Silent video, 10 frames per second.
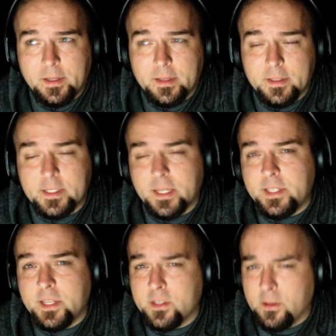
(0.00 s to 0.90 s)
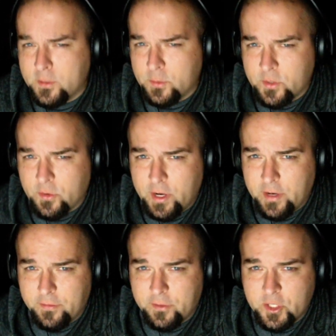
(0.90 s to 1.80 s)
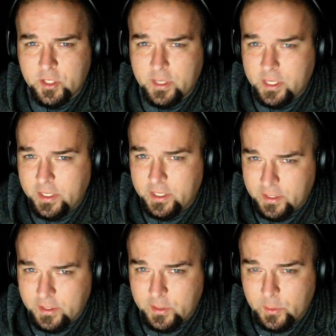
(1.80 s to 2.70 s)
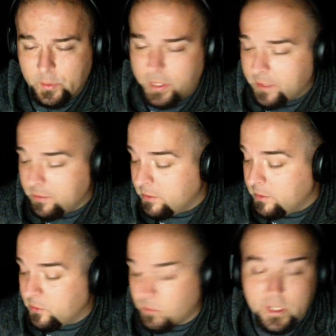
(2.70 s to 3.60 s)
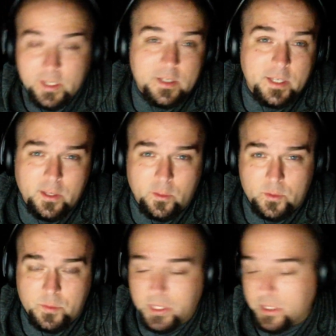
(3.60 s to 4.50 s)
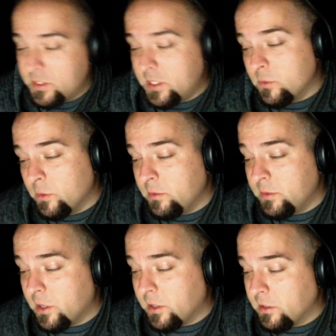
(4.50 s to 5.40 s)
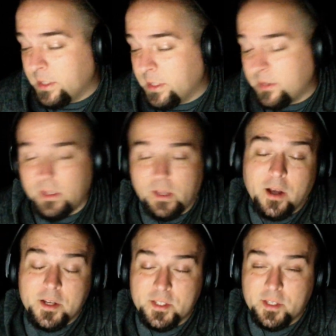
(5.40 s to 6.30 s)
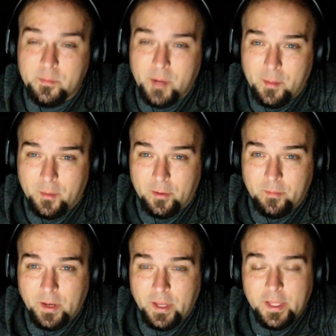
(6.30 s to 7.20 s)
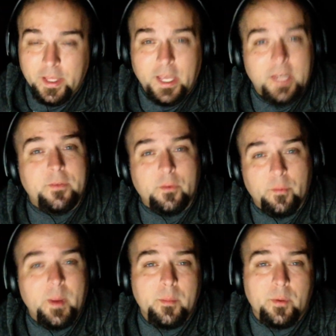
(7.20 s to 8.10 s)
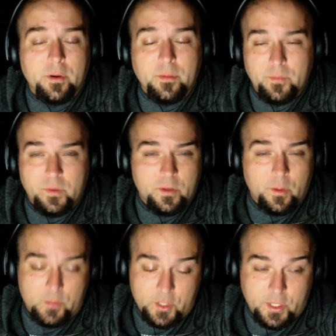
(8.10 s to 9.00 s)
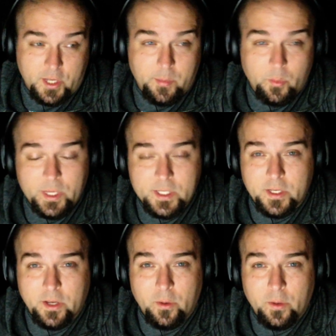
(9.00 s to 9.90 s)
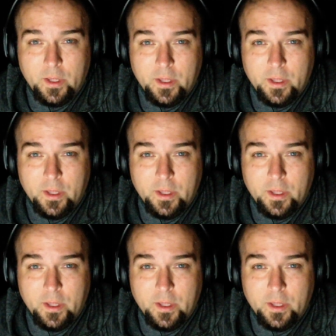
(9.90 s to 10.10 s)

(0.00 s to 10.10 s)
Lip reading: This guy takes all sorts of credit for shit that he didn't do, and the trend continues, because he's going to be talking about the Austin bomber. And if you remember, just a couple weeks ago,